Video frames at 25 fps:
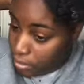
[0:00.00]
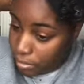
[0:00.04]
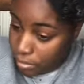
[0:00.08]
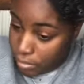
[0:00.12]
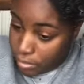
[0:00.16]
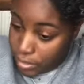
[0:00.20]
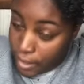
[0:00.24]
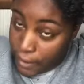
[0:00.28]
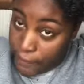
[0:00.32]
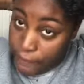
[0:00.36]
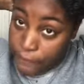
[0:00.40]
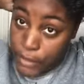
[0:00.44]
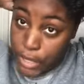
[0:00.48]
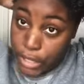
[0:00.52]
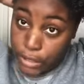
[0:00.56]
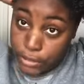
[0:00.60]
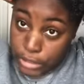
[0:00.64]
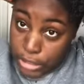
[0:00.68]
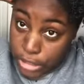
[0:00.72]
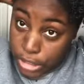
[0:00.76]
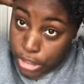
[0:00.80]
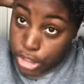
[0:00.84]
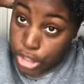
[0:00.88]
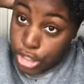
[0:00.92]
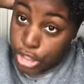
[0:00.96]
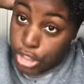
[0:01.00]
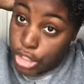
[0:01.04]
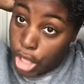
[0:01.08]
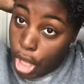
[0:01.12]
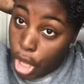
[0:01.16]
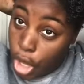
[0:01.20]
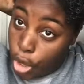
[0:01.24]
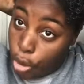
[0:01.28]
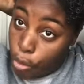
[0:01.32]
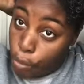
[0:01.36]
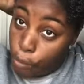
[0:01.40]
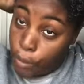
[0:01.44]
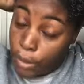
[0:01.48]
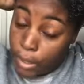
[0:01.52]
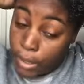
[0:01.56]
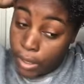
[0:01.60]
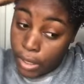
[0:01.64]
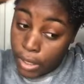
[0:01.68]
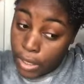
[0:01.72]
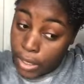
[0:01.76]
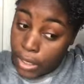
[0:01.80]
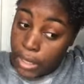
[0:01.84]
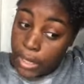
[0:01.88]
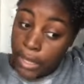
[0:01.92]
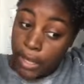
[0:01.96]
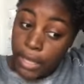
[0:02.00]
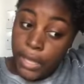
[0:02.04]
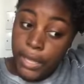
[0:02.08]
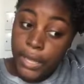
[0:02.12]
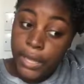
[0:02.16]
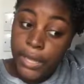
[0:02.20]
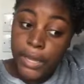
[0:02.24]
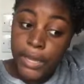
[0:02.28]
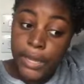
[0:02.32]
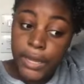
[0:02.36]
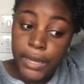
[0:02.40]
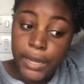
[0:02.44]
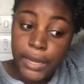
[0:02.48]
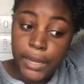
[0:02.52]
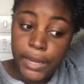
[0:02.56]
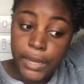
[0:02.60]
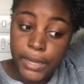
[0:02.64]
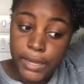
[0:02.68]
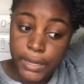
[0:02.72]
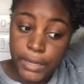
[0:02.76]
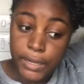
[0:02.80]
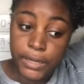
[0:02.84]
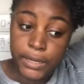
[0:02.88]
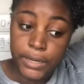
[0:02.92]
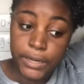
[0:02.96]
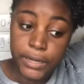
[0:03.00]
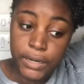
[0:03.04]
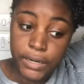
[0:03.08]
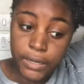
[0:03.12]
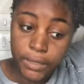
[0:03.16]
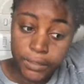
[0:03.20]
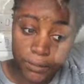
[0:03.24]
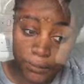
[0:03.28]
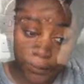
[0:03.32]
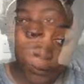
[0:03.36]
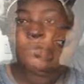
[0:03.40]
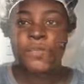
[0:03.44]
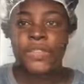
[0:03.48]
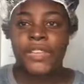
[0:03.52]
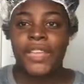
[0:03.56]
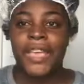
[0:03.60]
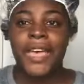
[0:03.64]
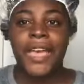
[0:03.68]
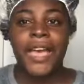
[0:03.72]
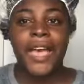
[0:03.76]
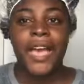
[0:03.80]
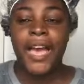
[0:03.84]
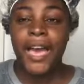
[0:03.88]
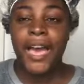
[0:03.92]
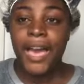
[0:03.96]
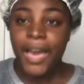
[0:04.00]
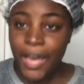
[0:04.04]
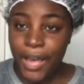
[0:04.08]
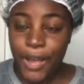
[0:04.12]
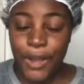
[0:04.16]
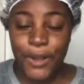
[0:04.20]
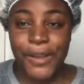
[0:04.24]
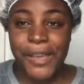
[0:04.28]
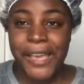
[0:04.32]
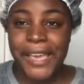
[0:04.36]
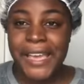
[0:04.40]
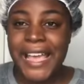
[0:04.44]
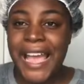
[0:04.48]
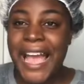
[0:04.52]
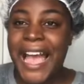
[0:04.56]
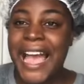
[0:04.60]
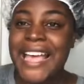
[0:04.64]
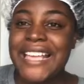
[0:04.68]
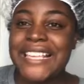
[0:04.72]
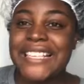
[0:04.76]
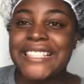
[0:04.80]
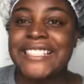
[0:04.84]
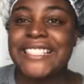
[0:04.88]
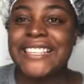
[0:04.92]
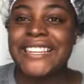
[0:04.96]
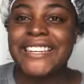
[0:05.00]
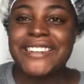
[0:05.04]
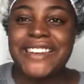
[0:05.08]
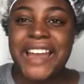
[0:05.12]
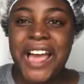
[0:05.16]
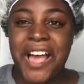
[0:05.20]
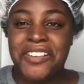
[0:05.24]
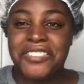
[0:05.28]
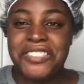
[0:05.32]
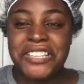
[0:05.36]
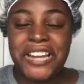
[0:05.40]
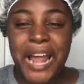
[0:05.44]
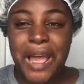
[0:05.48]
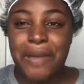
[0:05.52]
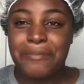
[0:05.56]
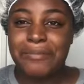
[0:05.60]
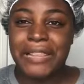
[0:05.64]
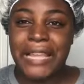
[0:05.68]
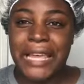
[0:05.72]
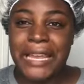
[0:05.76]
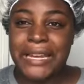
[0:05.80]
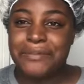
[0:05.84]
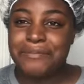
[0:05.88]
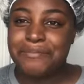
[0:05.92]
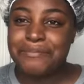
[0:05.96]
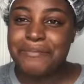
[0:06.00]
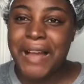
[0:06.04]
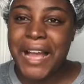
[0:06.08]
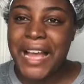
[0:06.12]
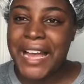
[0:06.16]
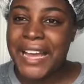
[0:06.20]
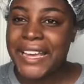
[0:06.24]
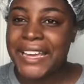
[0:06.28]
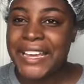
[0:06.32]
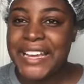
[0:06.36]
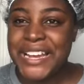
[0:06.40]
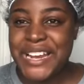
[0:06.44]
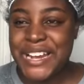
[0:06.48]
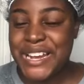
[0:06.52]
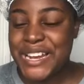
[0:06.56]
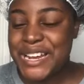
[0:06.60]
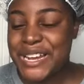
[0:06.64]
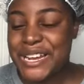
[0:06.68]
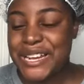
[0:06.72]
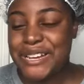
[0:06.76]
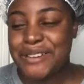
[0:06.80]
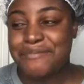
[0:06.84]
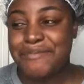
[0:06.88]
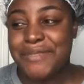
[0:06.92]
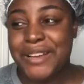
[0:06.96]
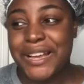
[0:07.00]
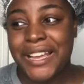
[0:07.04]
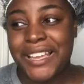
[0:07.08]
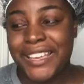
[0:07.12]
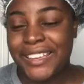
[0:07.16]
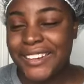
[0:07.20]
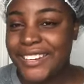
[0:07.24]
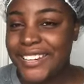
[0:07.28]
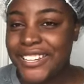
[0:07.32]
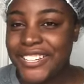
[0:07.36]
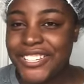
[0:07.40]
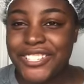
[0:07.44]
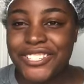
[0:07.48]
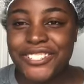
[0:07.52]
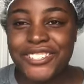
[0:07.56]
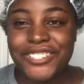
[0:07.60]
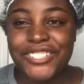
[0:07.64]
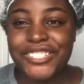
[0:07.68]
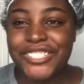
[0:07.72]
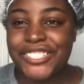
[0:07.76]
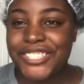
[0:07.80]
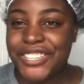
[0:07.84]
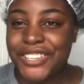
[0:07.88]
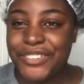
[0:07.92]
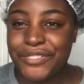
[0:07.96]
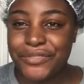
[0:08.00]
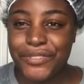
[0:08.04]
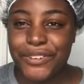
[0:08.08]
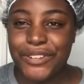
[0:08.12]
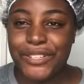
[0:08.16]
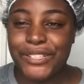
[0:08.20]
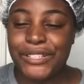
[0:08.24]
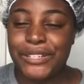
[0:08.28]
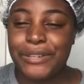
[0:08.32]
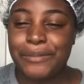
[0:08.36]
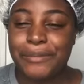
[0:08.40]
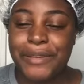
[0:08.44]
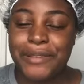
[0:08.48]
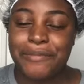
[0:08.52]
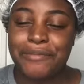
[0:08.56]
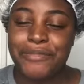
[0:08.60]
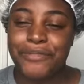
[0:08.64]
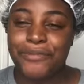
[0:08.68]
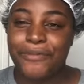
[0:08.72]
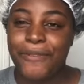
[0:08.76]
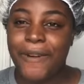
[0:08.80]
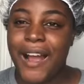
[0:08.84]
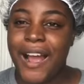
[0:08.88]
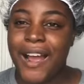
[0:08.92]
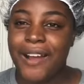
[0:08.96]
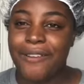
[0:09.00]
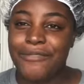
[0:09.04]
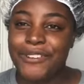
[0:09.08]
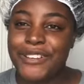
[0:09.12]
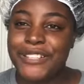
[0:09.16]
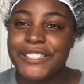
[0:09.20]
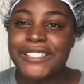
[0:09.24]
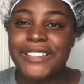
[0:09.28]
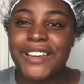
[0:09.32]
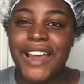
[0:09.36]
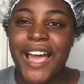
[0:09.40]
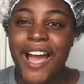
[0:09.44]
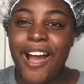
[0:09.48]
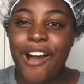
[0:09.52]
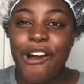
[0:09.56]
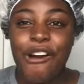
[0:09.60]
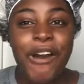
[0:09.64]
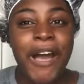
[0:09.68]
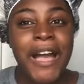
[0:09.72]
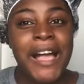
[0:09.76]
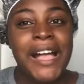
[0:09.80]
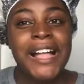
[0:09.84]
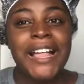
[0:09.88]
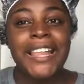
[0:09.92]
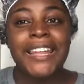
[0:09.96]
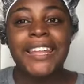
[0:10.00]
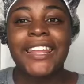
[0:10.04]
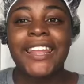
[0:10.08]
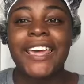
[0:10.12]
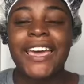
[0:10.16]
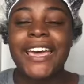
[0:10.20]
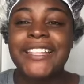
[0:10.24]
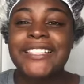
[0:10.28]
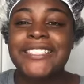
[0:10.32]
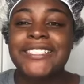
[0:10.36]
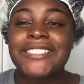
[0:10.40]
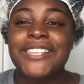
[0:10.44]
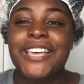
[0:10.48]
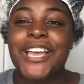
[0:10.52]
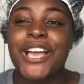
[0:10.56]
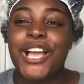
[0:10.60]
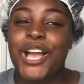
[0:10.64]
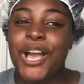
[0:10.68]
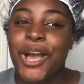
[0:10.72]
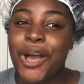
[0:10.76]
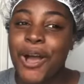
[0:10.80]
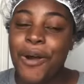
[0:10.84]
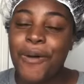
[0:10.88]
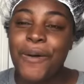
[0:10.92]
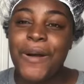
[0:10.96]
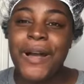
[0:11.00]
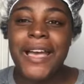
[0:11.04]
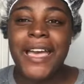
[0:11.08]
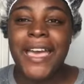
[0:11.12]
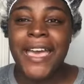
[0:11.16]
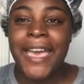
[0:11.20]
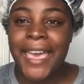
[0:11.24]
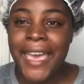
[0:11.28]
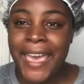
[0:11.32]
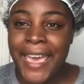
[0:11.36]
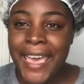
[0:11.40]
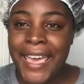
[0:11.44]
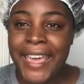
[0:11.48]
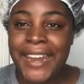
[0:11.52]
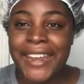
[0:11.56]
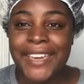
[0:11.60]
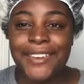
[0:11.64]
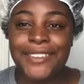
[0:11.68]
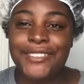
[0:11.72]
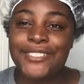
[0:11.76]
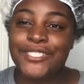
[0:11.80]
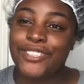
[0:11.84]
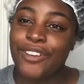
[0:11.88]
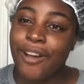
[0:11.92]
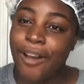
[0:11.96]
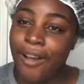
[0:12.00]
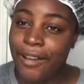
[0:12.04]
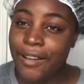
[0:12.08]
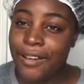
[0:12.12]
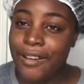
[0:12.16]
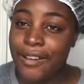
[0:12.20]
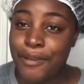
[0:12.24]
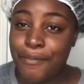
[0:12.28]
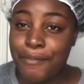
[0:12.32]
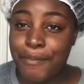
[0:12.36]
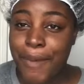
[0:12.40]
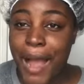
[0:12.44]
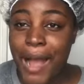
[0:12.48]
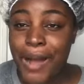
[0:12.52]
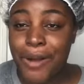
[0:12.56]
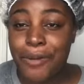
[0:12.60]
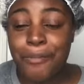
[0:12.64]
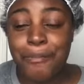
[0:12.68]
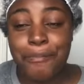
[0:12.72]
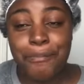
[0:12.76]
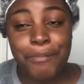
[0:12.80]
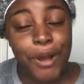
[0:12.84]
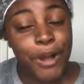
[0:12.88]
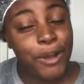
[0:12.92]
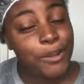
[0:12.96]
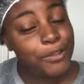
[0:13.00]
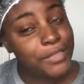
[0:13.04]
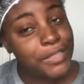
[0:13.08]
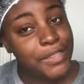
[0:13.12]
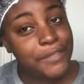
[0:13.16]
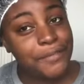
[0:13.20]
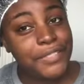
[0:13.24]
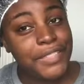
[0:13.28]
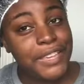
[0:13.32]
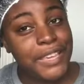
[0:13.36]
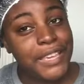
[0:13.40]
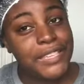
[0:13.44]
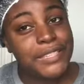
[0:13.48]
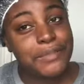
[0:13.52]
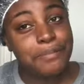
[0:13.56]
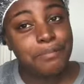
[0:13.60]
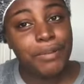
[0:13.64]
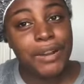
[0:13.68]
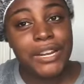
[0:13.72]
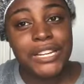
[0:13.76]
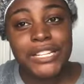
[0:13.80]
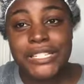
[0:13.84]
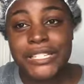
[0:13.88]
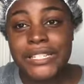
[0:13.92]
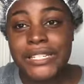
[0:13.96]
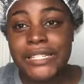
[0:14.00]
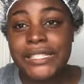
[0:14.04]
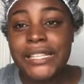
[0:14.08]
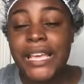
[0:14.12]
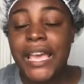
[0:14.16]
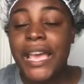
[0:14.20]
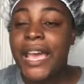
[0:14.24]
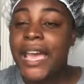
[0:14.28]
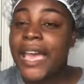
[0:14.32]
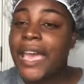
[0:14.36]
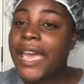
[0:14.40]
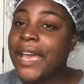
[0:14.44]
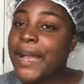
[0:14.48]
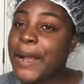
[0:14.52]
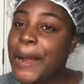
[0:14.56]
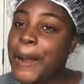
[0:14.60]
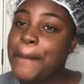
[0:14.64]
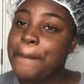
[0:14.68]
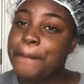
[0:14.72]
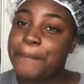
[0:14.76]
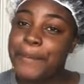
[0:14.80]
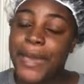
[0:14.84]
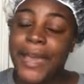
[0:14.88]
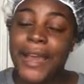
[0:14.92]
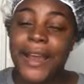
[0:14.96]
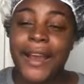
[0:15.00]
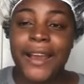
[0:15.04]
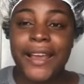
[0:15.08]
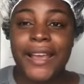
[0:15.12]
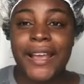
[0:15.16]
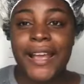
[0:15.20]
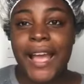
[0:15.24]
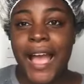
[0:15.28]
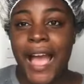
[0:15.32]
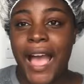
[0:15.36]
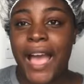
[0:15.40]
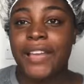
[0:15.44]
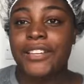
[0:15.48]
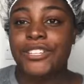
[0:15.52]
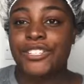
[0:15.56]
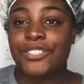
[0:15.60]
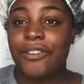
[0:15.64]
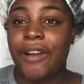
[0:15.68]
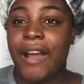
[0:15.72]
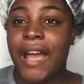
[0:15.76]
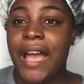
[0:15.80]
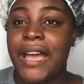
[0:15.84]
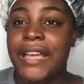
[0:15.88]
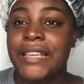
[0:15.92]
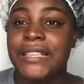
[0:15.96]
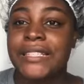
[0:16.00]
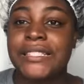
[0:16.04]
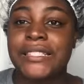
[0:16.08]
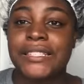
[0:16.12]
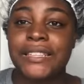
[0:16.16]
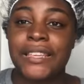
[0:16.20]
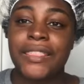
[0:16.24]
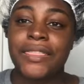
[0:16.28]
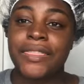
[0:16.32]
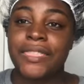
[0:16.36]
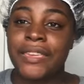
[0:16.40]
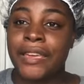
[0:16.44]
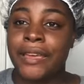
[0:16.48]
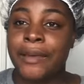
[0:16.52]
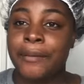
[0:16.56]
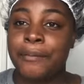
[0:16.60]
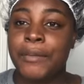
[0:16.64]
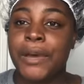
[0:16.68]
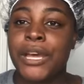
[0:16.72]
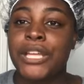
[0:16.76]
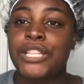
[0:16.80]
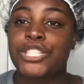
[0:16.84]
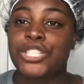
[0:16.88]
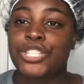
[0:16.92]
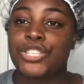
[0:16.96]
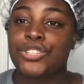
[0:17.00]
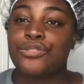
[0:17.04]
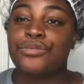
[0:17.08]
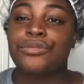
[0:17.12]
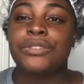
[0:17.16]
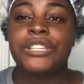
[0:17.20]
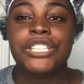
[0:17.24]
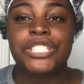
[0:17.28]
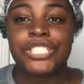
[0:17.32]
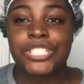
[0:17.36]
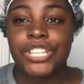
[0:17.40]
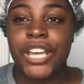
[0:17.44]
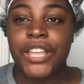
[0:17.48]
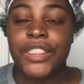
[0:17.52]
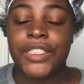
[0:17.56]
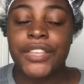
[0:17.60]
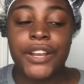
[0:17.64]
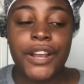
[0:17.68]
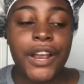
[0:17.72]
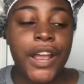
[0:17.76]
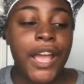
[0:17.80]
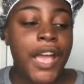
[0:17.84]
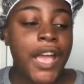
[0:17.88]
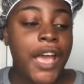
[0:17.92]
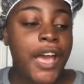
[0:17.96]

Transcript: That felt so good. Okay guys, now that I'm letting my conditioner sit for a little bit before I rinse it out, let's go ahead and talk about both of these brushes and compare and contrast them to each other.